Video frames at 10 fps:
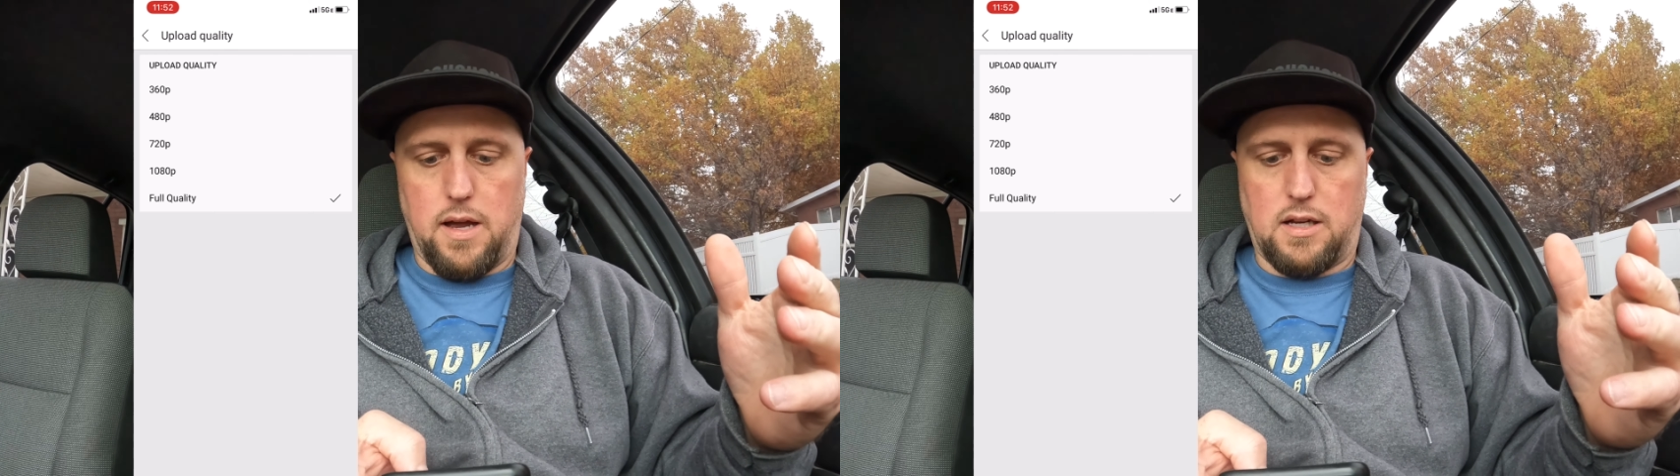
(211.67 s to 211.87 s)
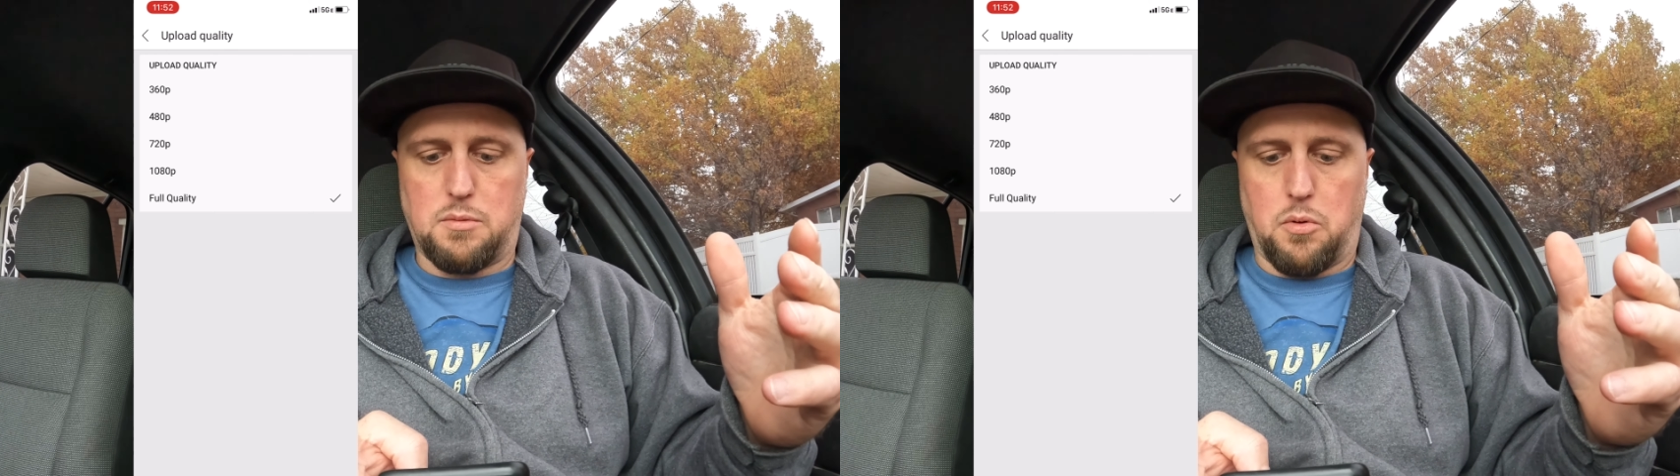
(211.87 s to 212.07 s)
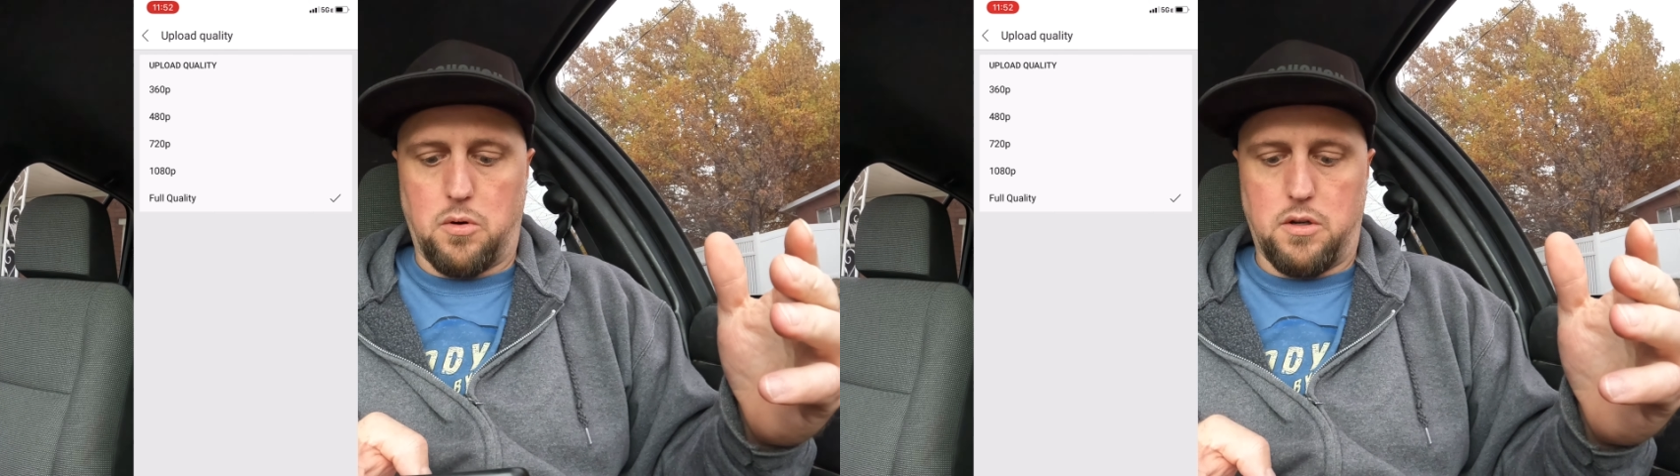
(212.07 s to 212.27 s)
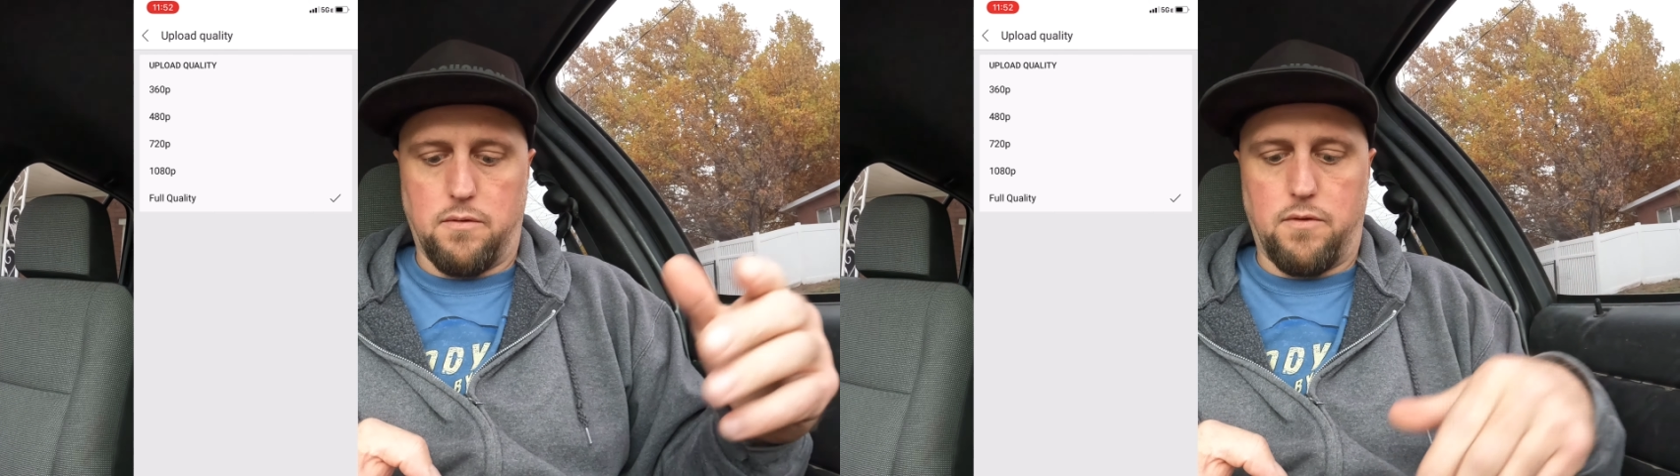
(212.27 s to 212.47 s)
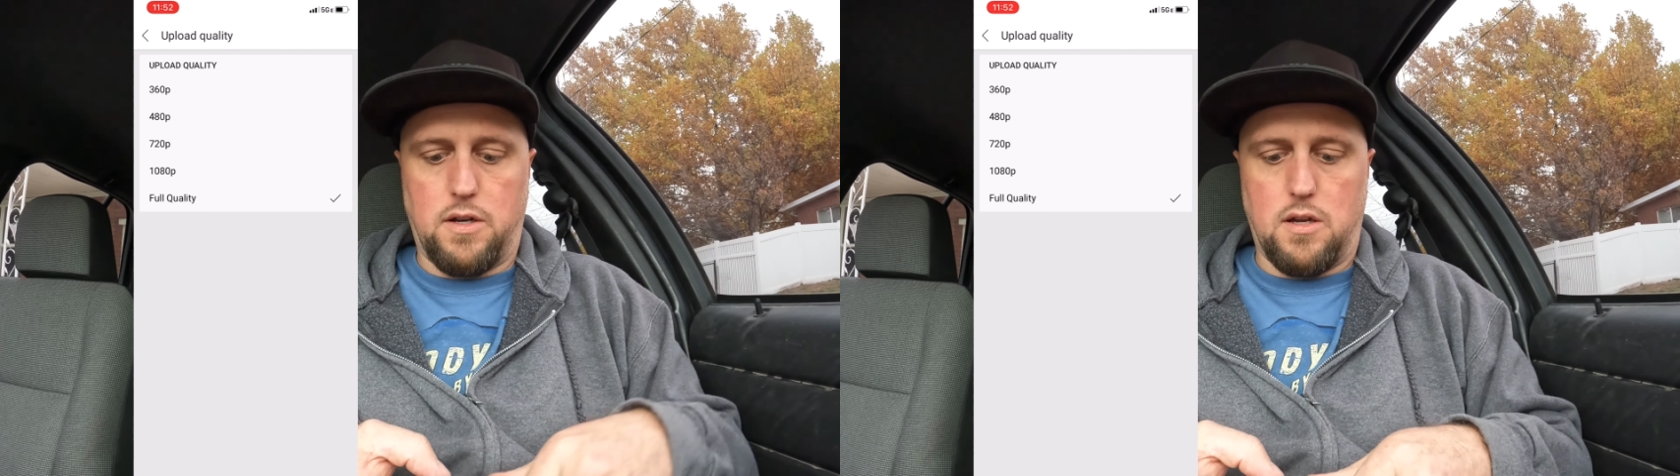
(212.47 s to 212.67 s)
export your
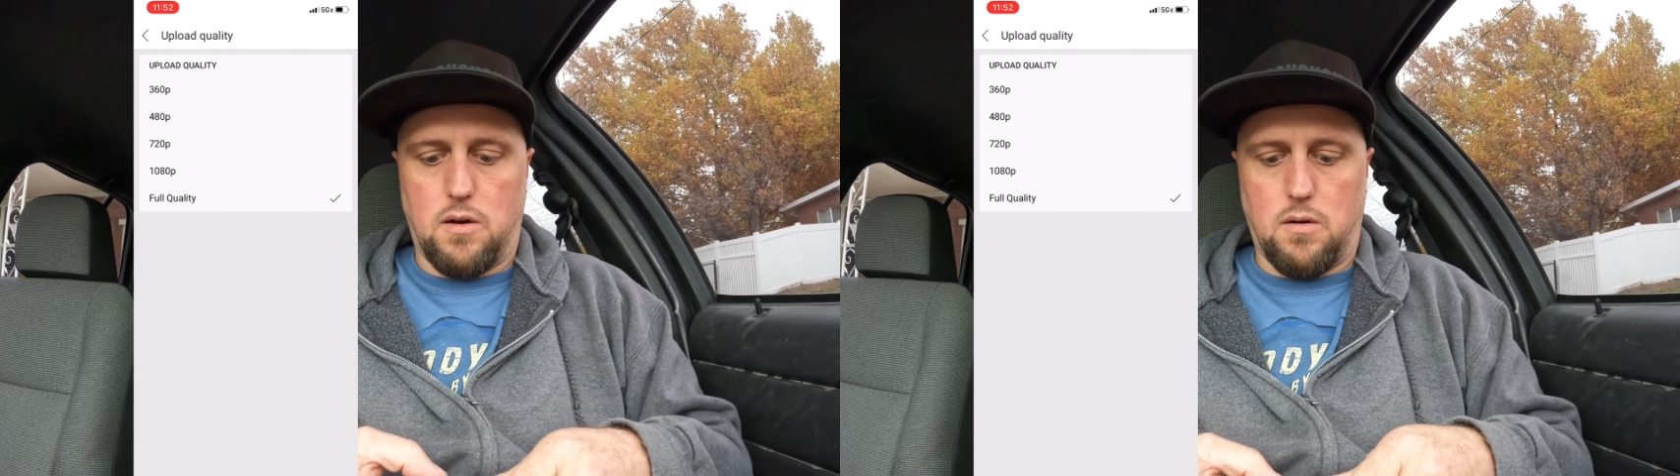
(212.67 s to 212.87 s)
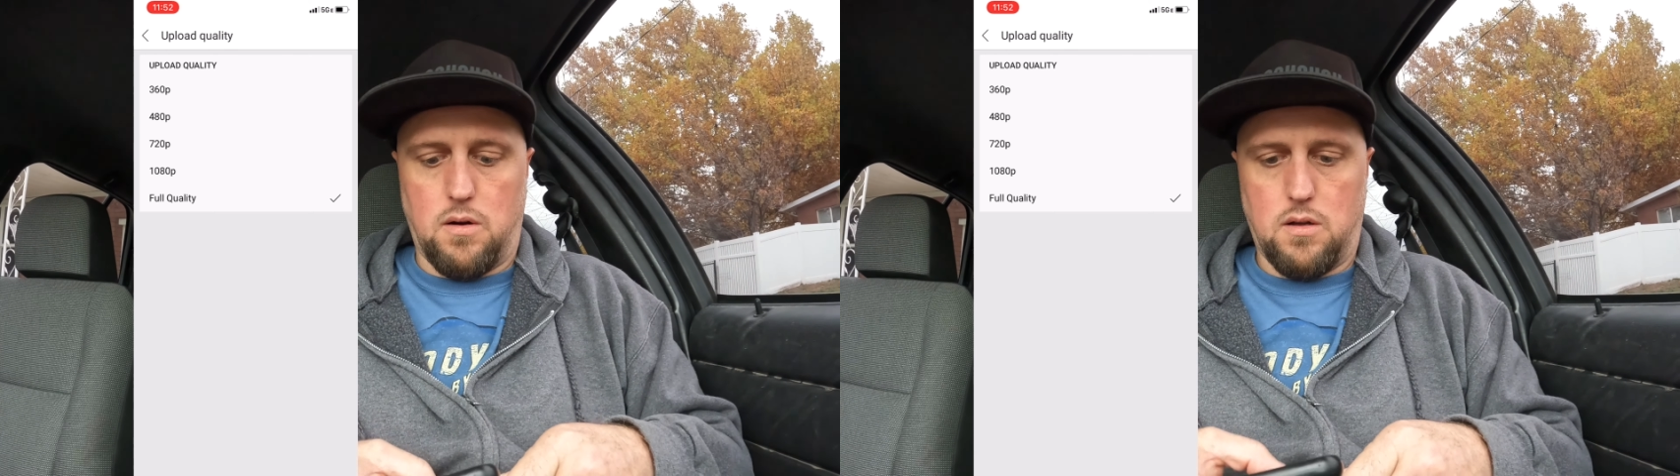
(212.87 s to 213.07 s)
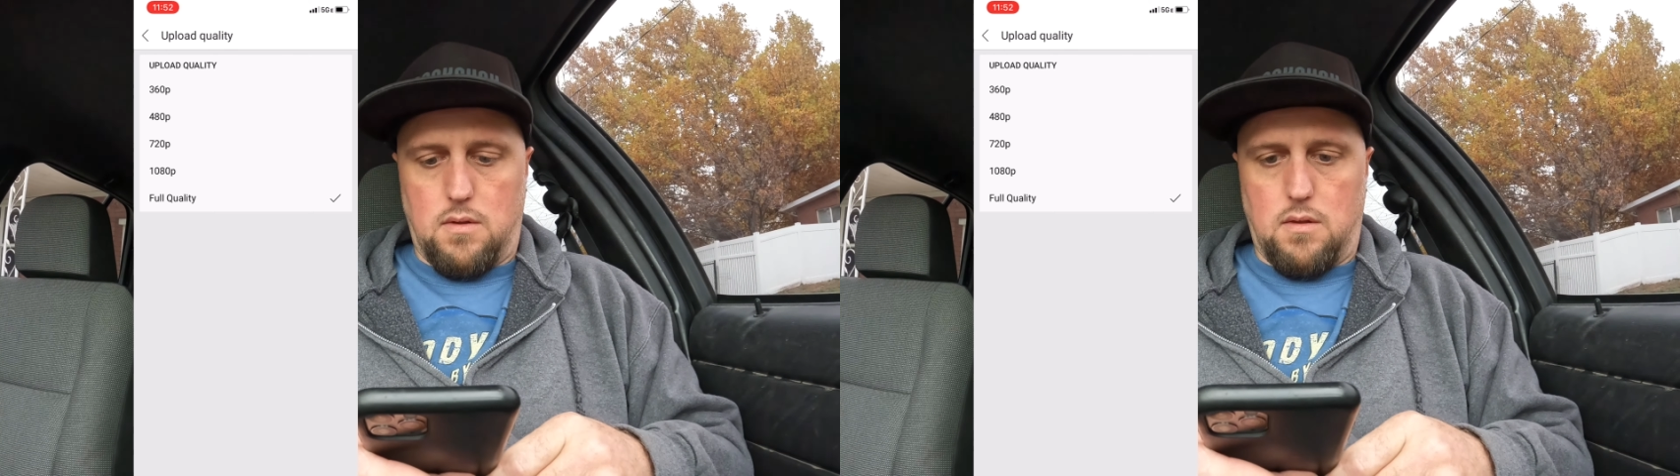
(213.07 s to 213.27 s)
video